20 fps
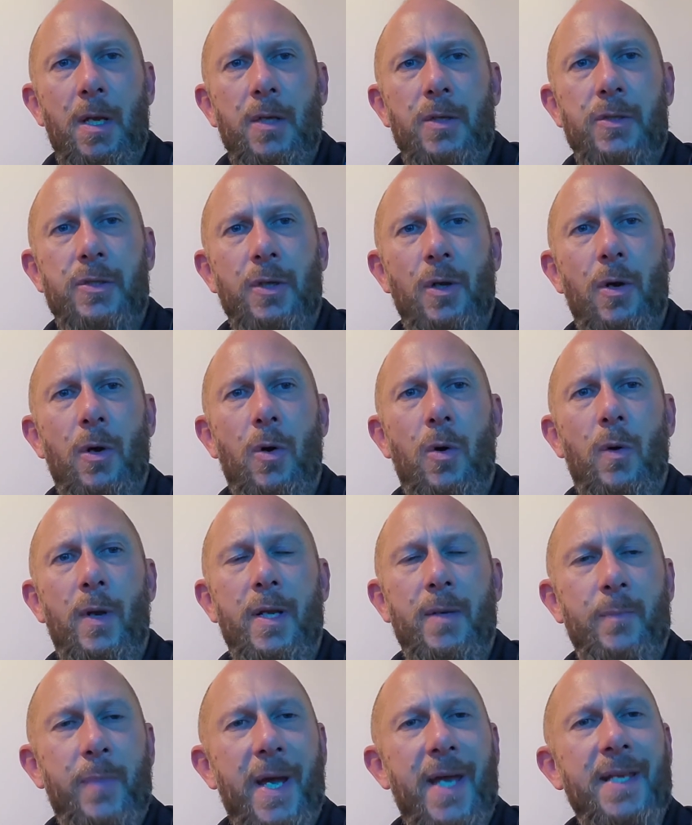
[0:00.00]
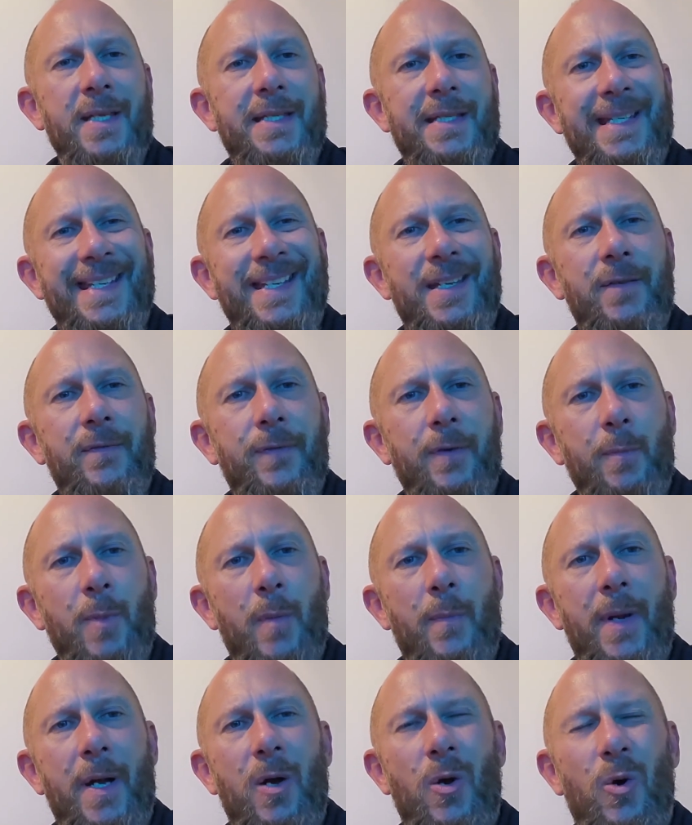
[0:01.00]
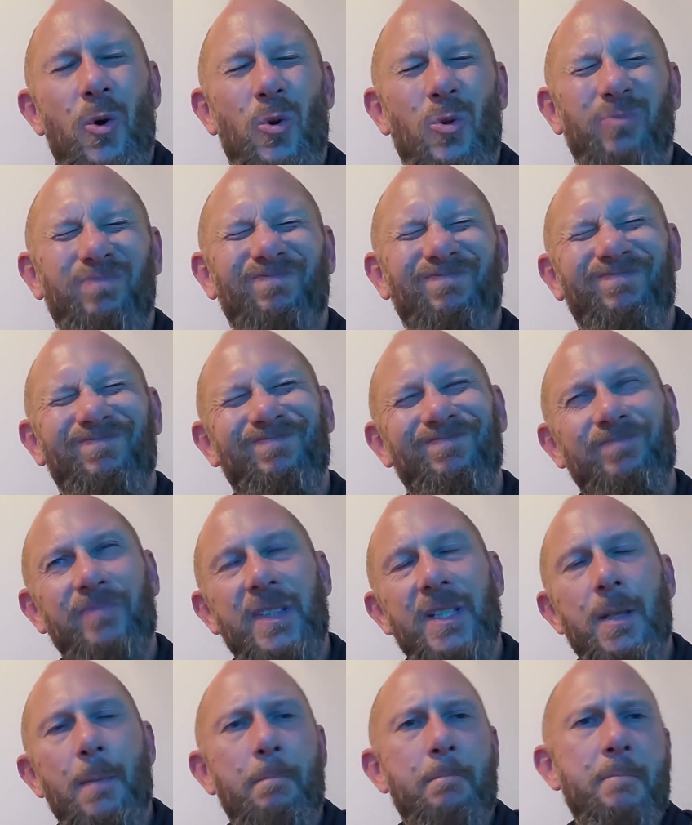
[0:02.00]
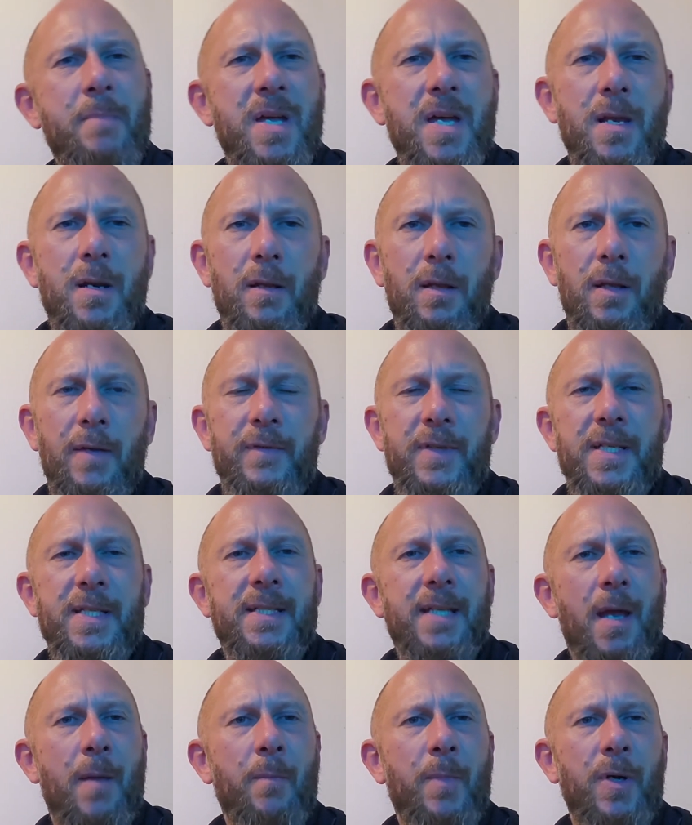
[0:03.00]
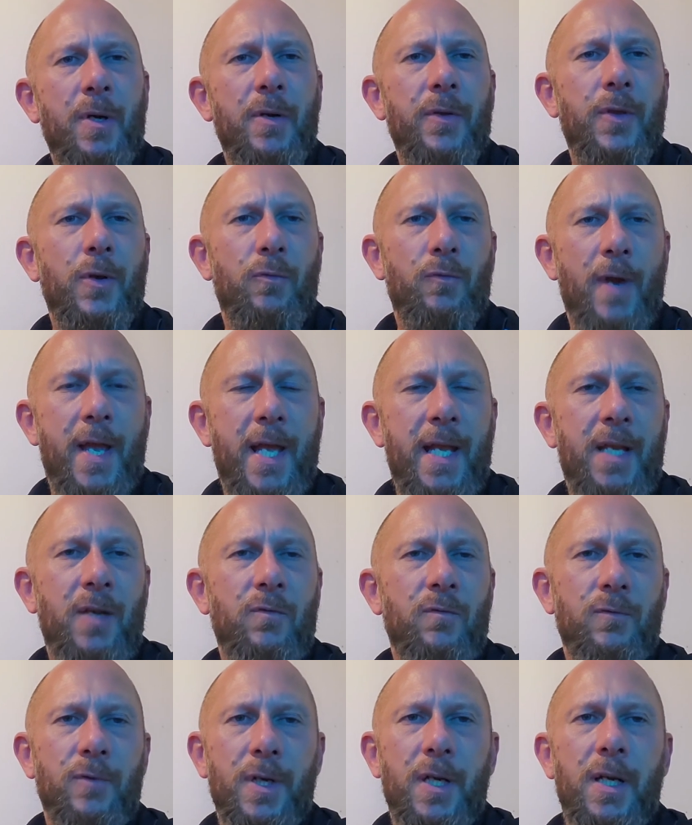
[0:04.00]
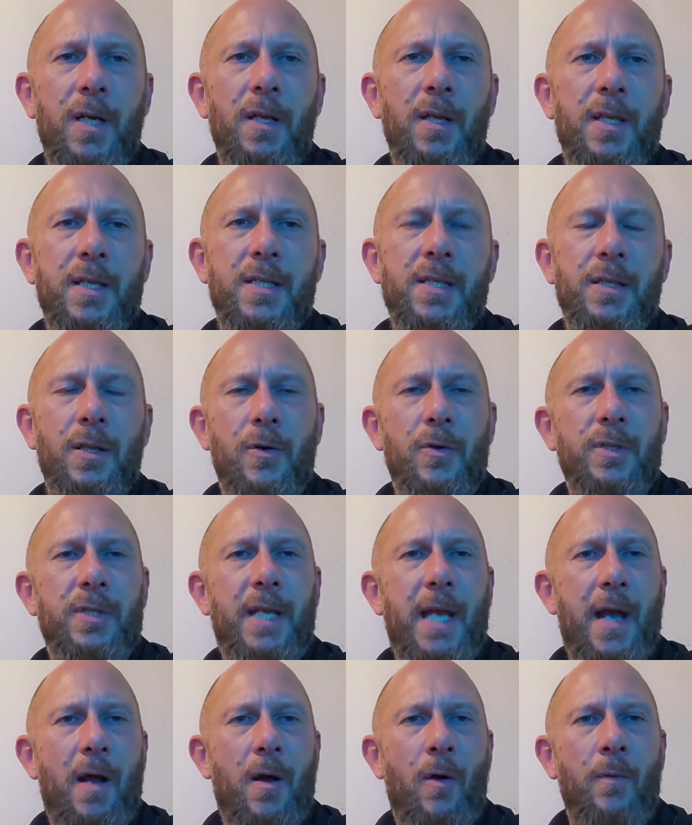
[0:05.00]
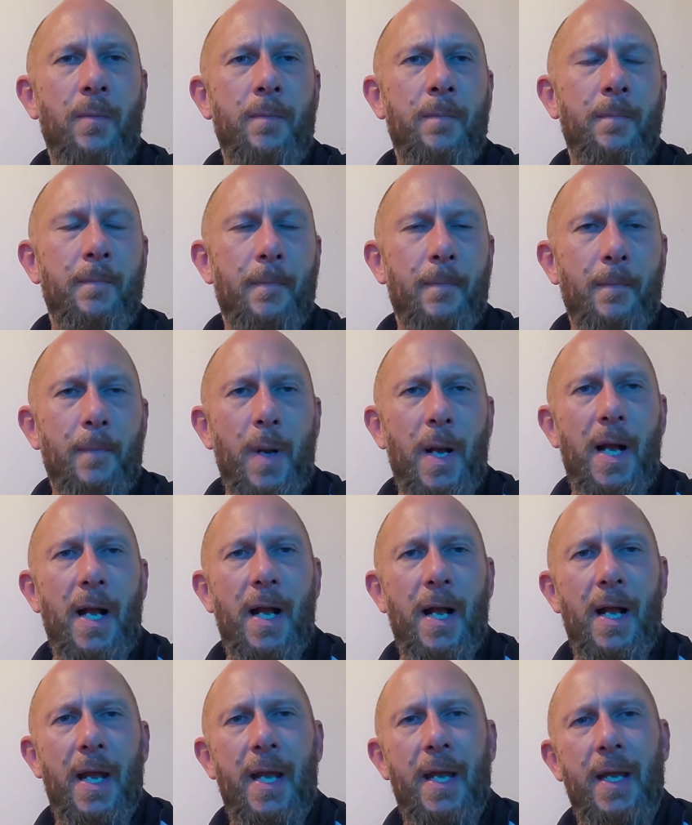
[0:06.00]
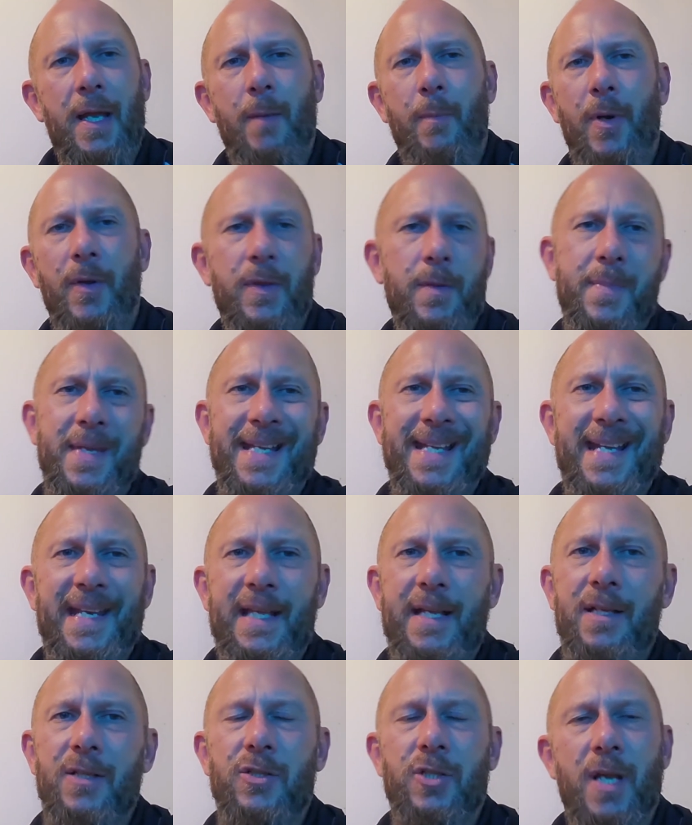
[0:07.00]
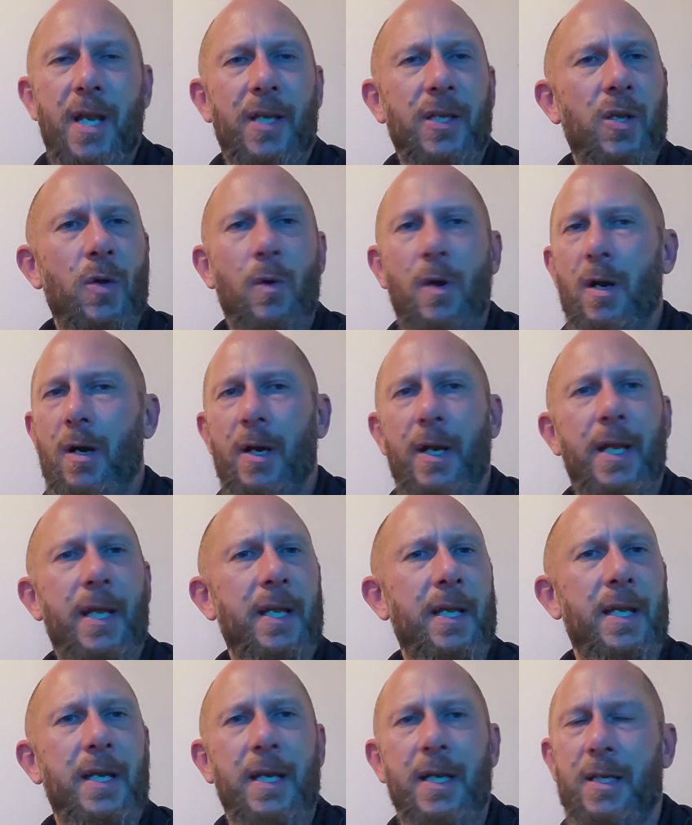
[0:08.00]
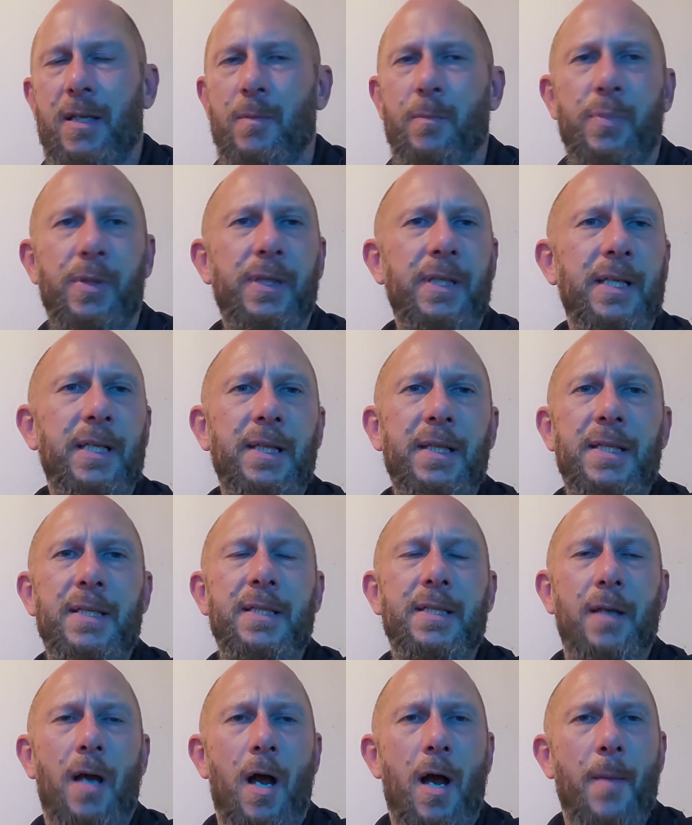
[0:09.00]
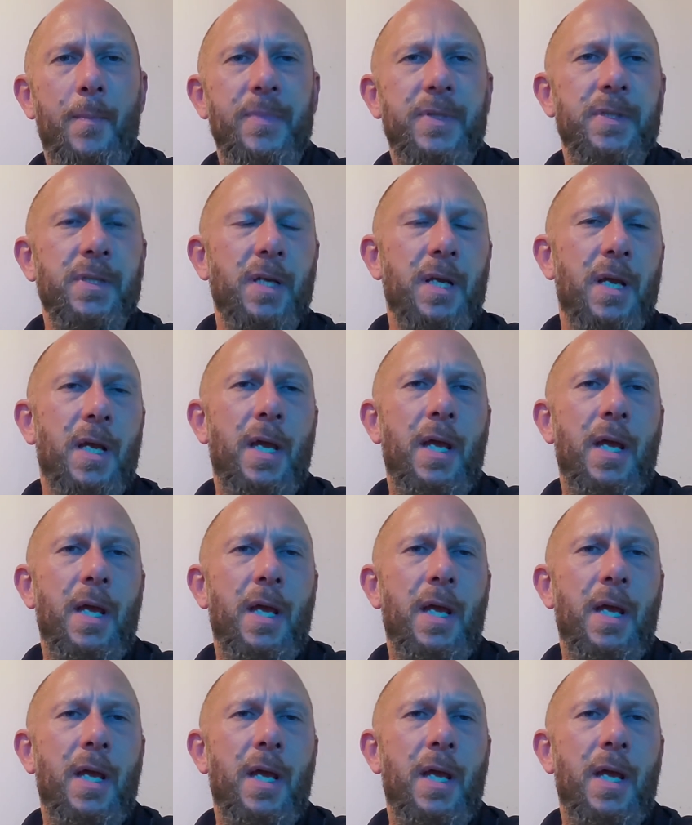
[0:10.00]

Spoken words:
So in Pedasi, from about the middle of December, the rain really slows down. By about the beginning of January, it completely stops.